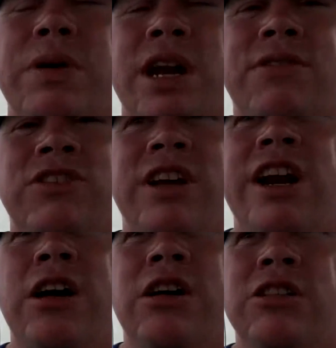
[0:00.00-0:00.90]
but never sent it
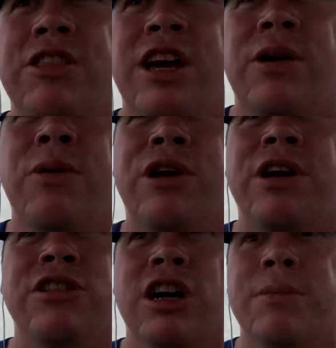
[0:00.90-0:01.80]
out because I think I
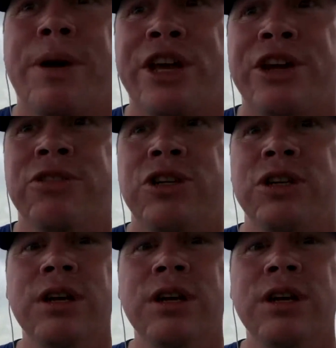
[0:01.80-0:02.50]
wanted to talk about it here